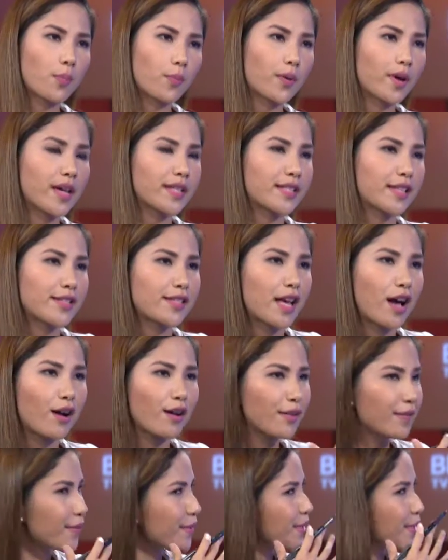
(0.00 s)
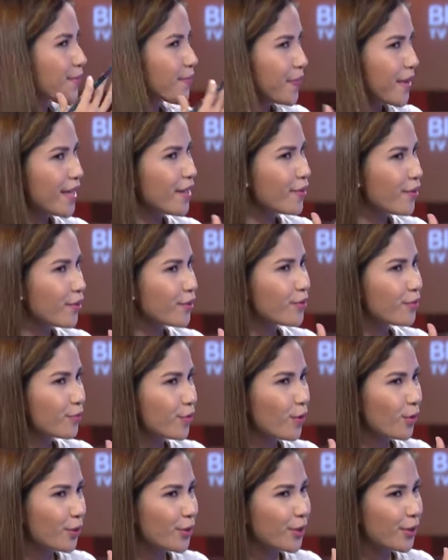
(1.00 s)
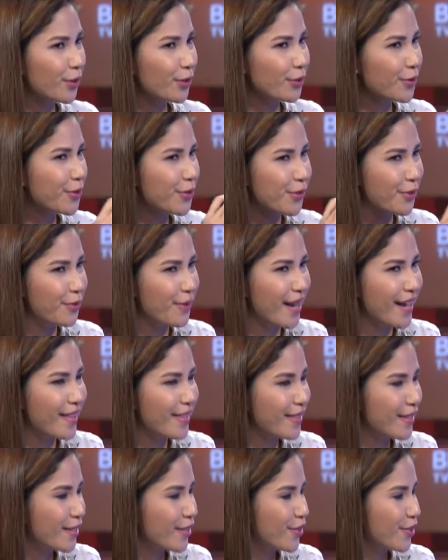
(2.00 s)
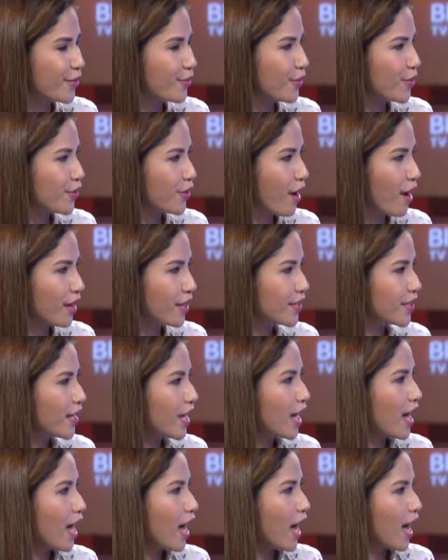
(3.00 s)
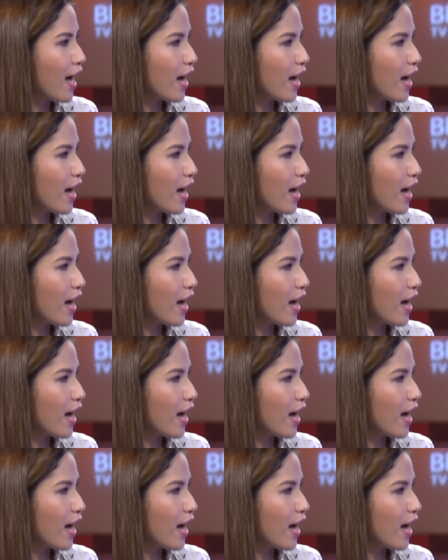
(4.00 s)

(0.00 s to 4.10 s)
prices now, right. it's been on a roller coaster right. ride, these two stocks. Sure, sure.